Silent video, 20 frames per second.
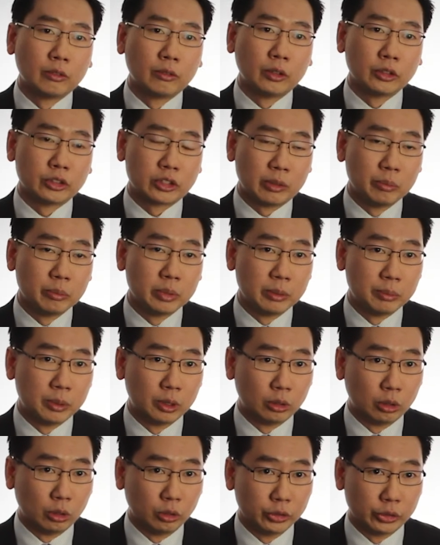For some
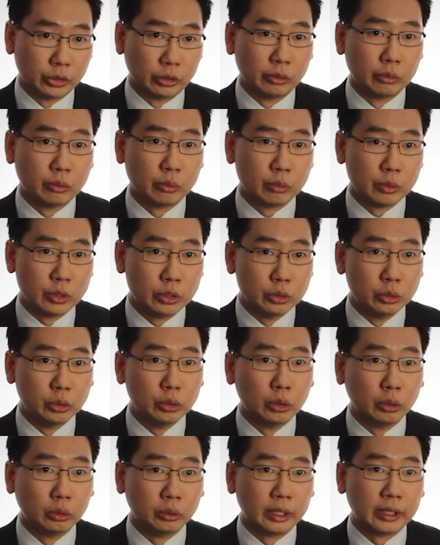people also, we do
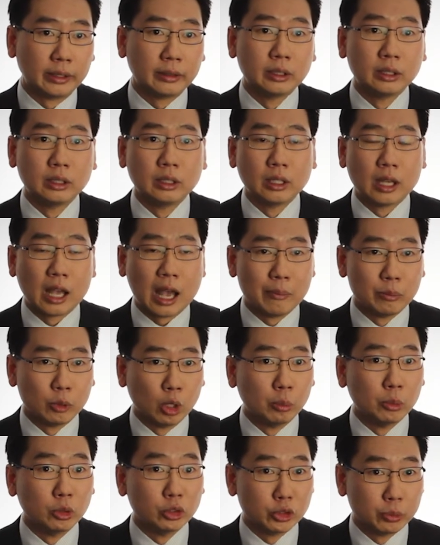know that
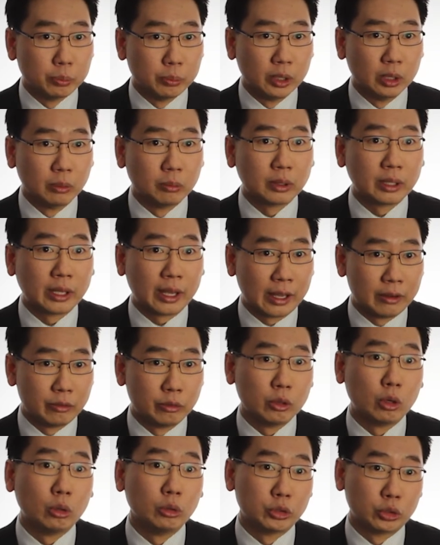abnormal sperm
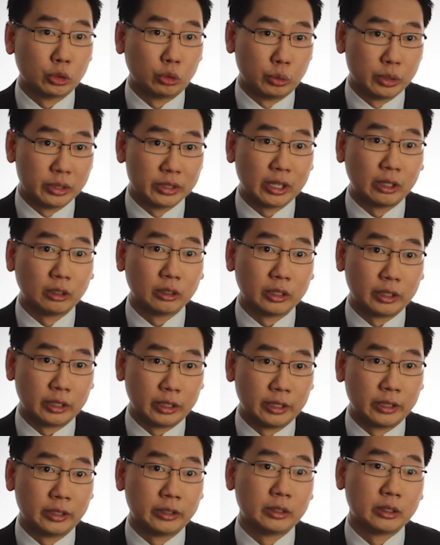can also result
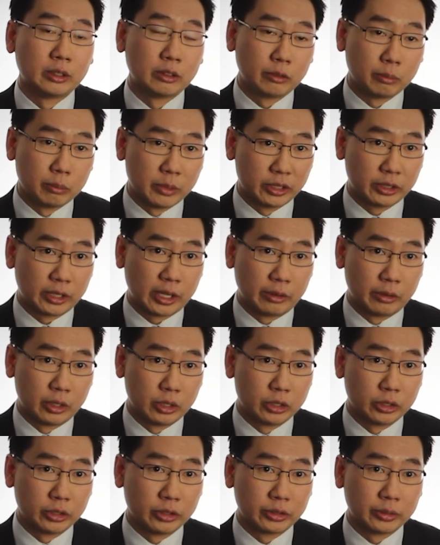in
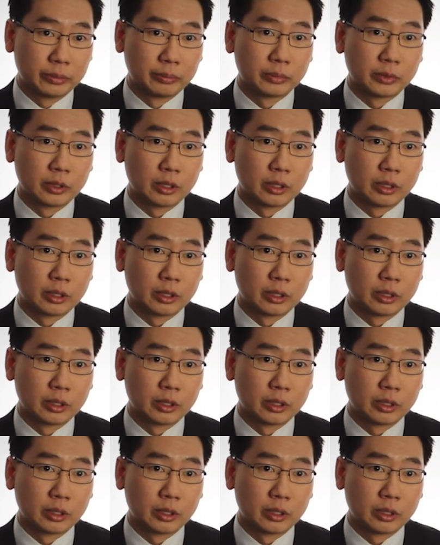miscarriages.